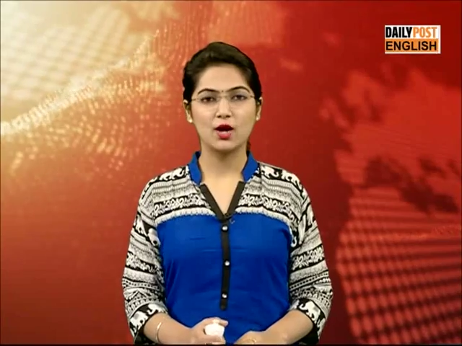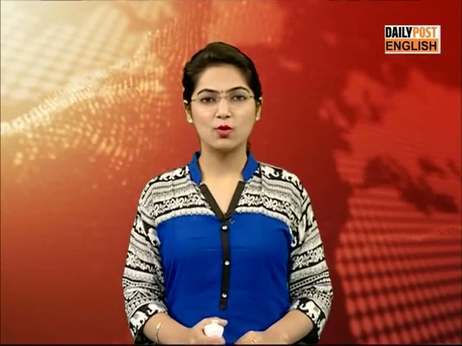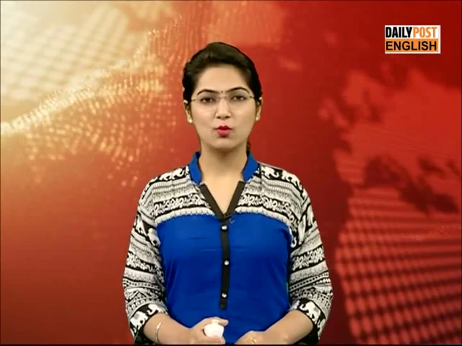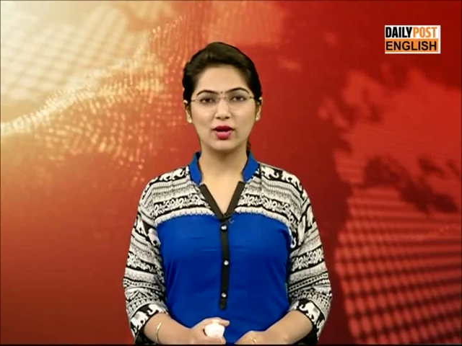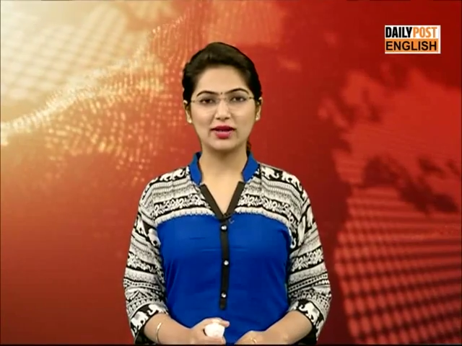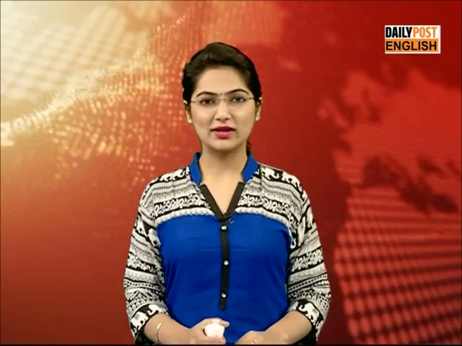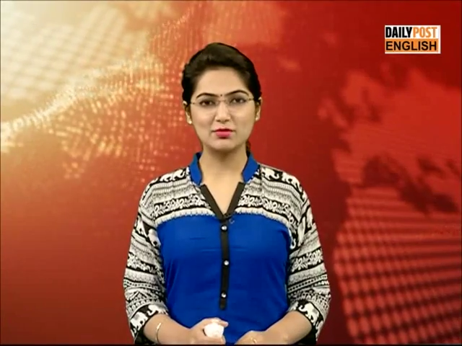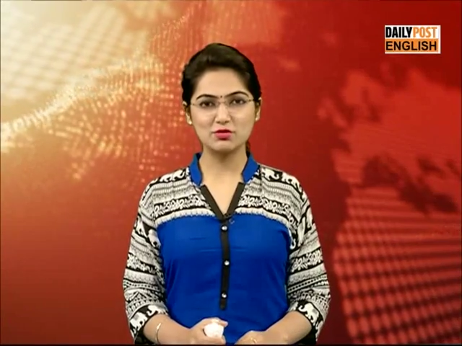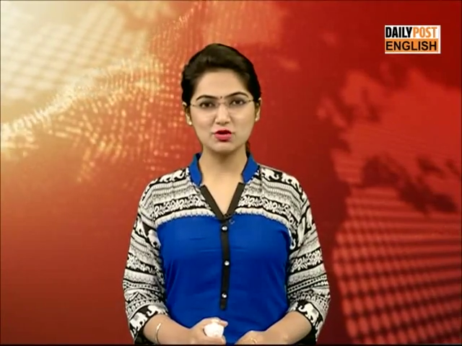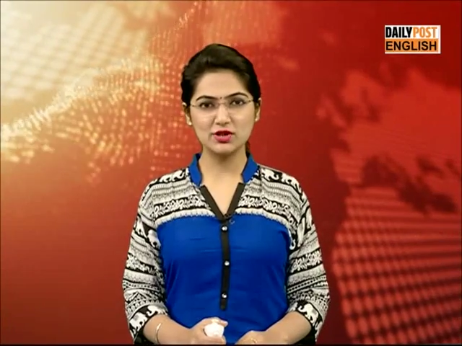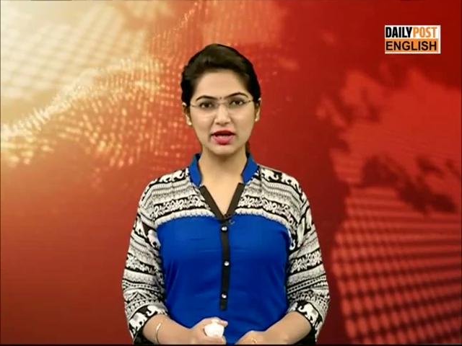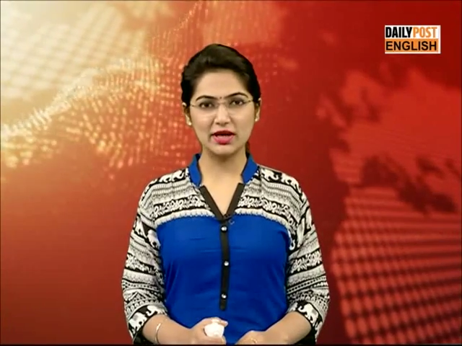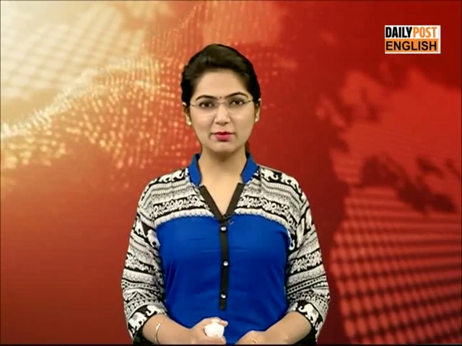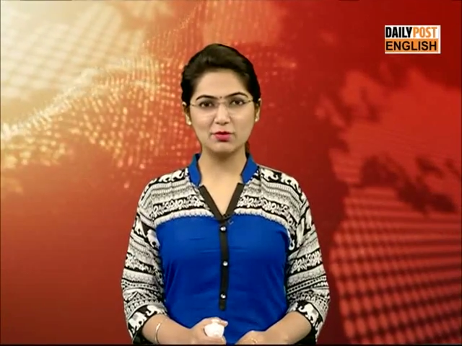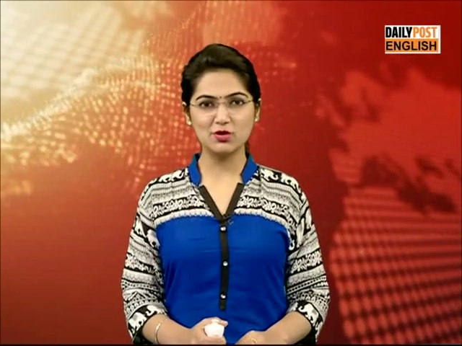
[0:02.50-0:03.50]
Welcome to
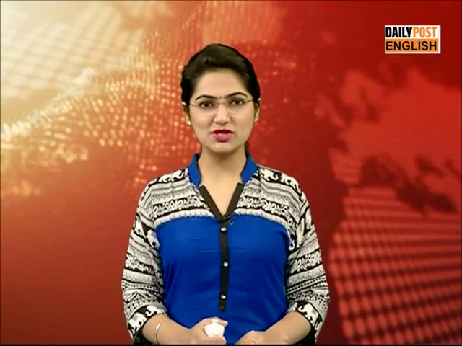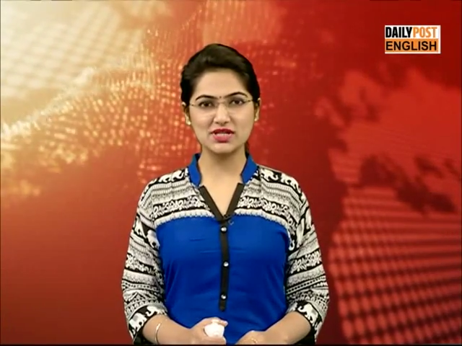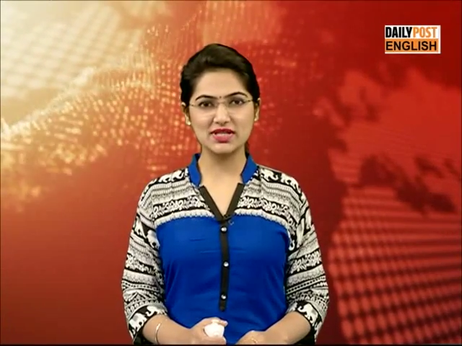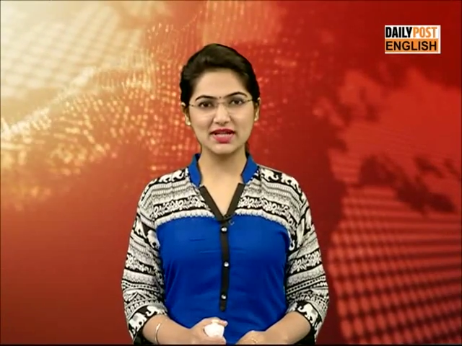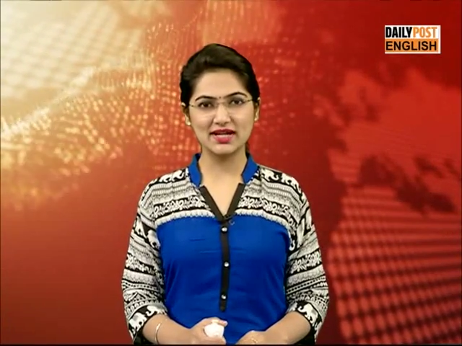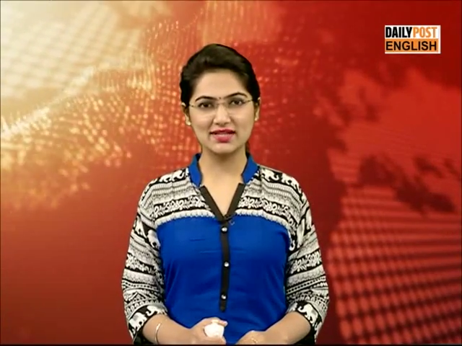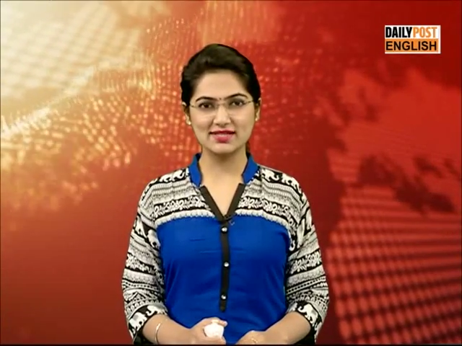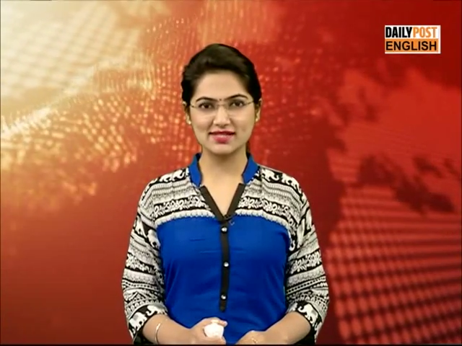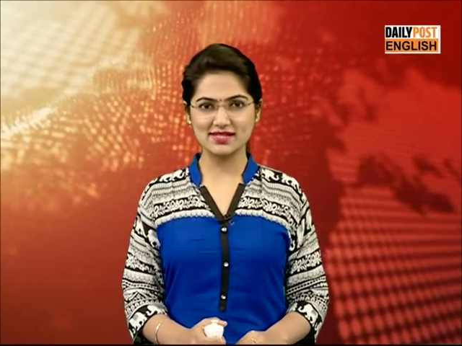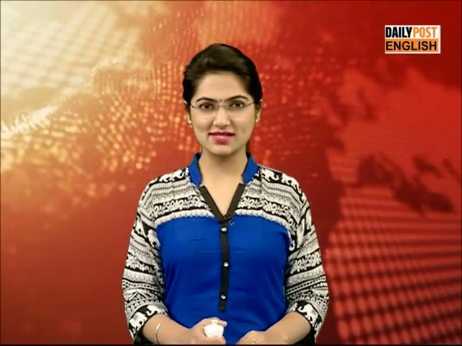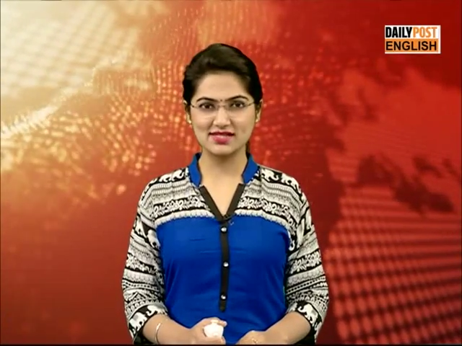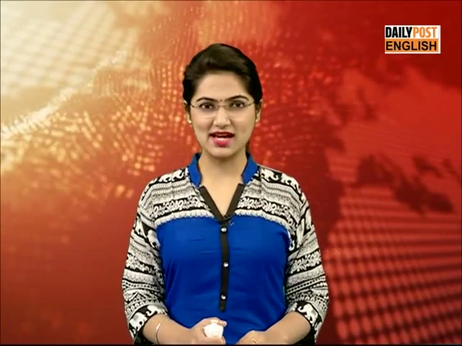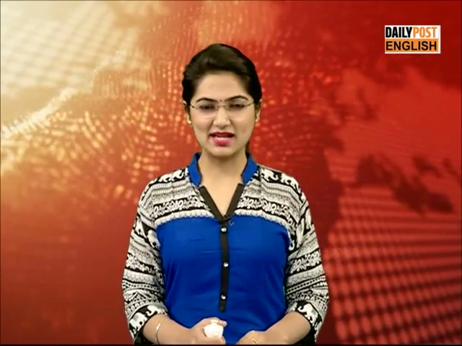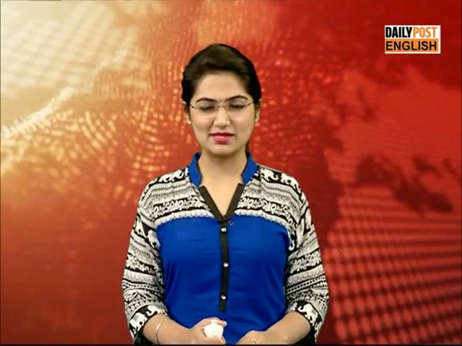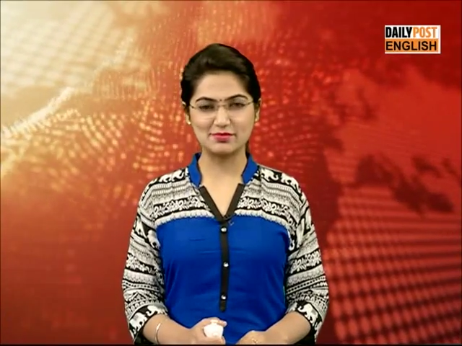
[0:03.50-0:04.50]
Daily Post India. This is
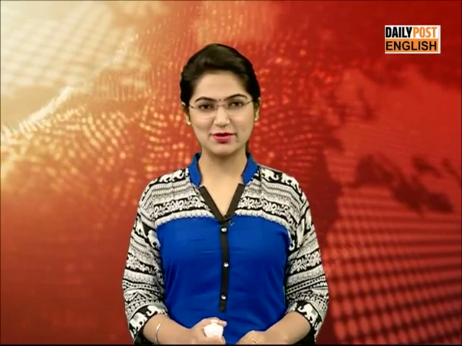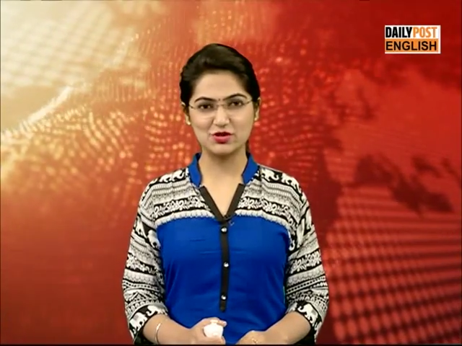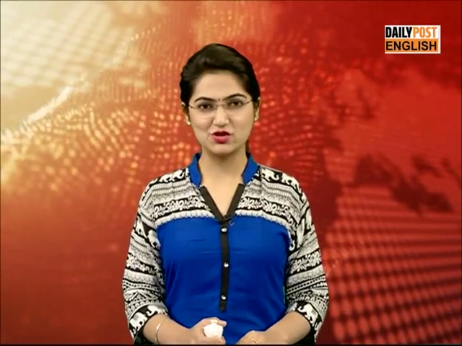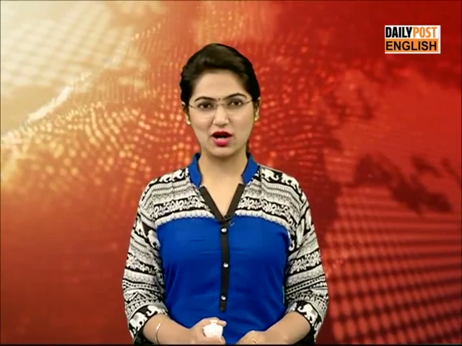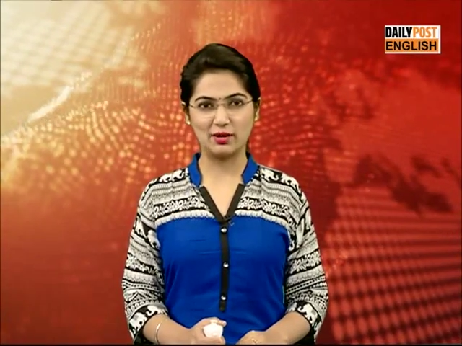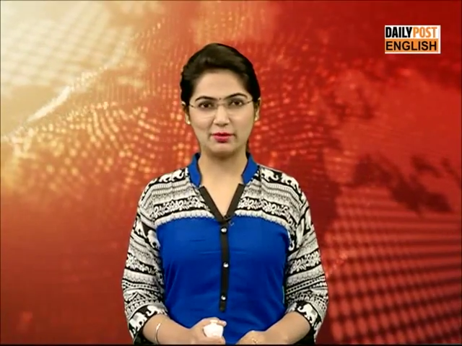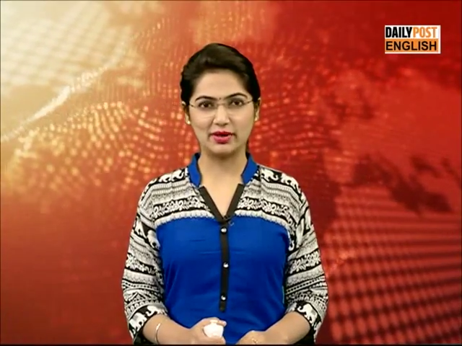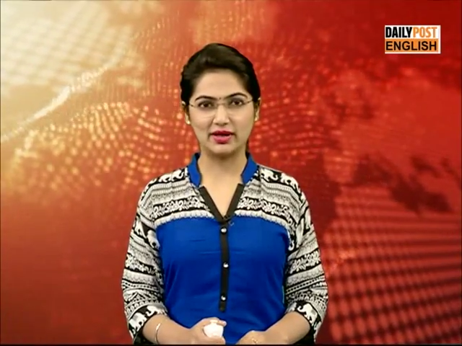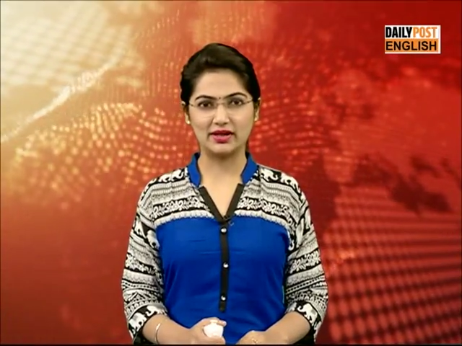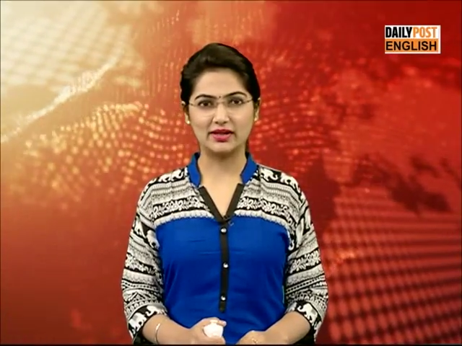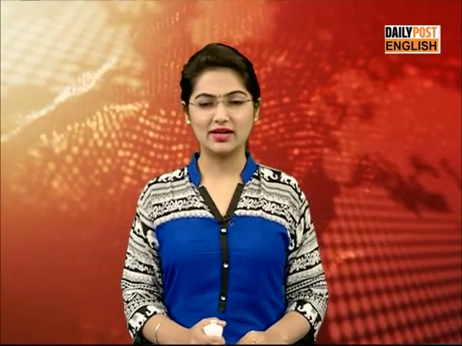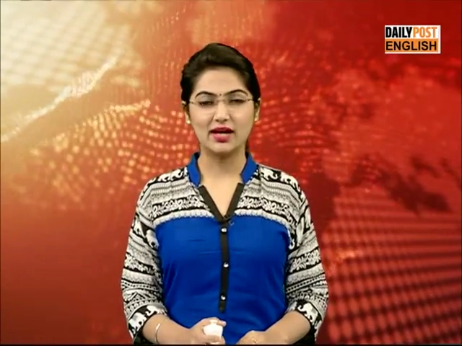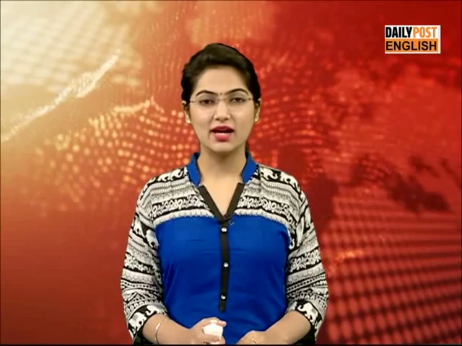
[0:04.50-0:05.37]
Jasmine Chabra.